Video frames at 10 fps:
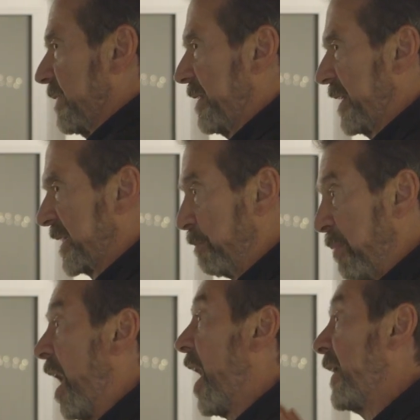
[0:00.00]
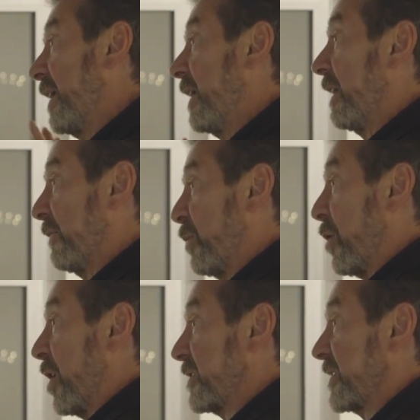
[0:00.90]
this body of
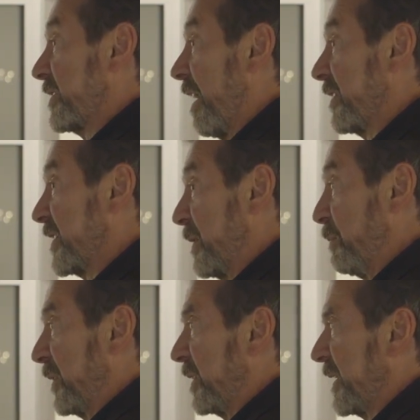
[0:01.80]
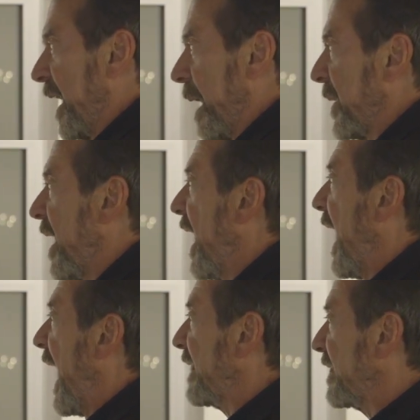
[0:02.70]
work starts to build up.
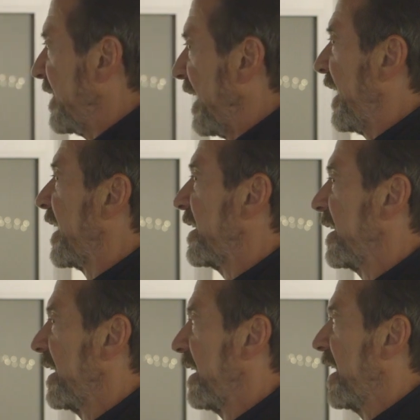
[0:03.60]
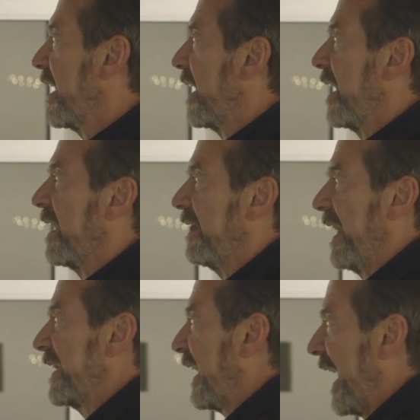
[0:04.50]
And then
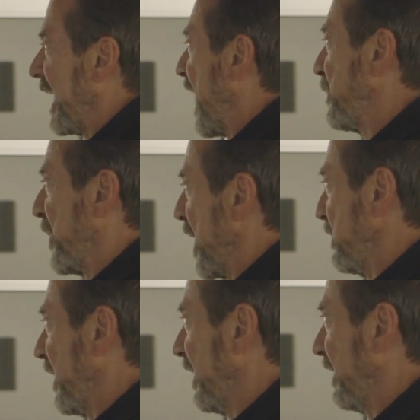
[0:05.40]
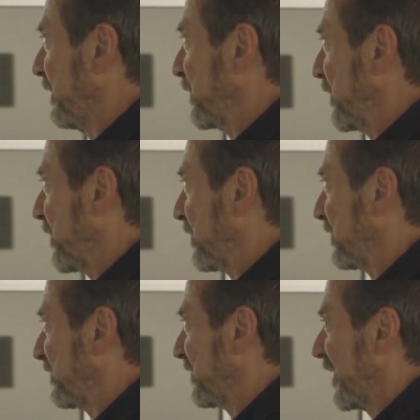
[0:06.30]
they gang up on me.
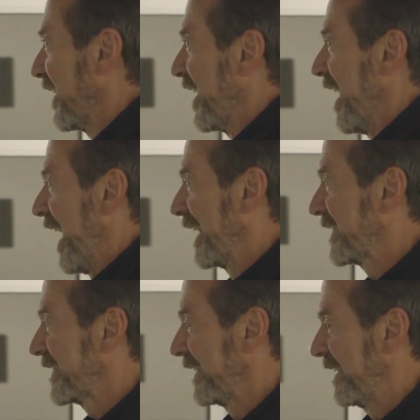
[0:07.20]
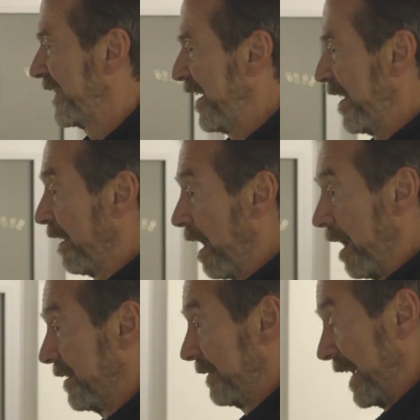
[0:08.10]
it's,
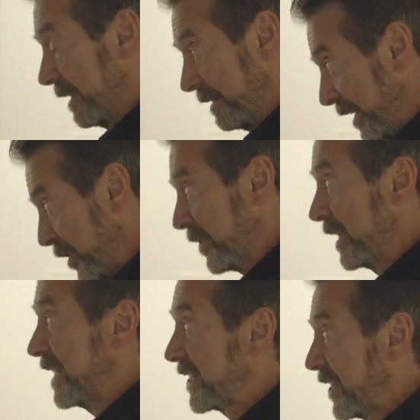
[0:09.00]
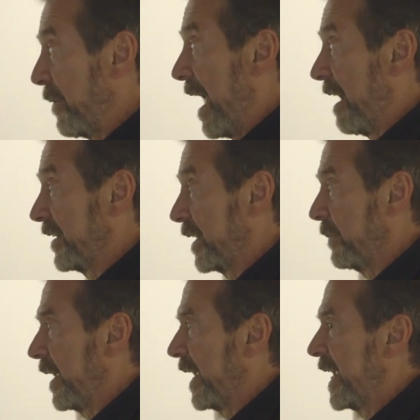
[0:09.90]
they're, they're literally
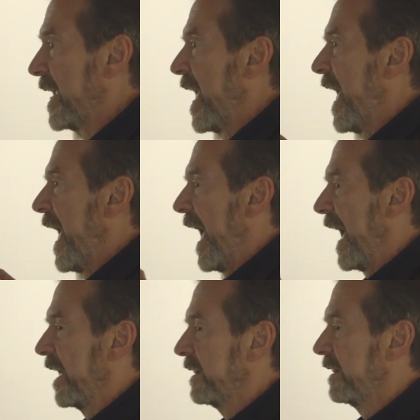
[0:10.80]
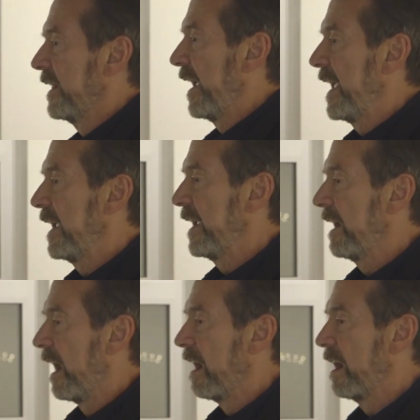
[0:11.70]
surrounding me, and
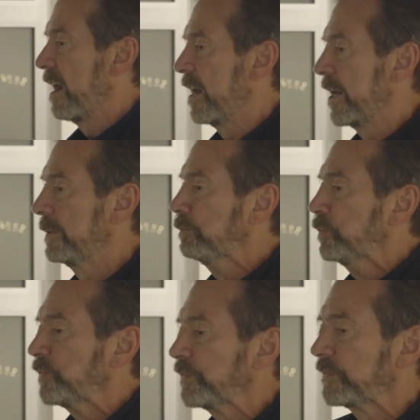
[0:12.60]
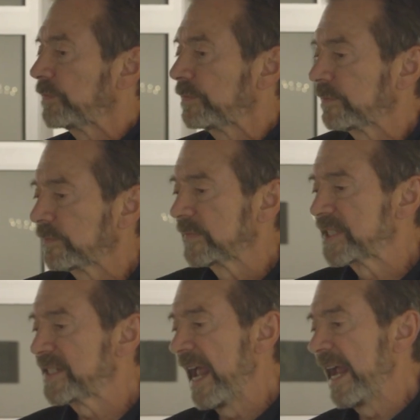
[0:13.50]
they are
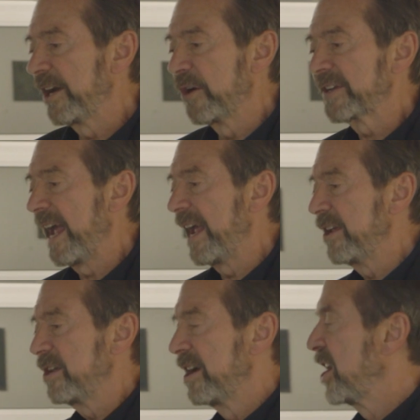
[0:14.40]
saying, okay,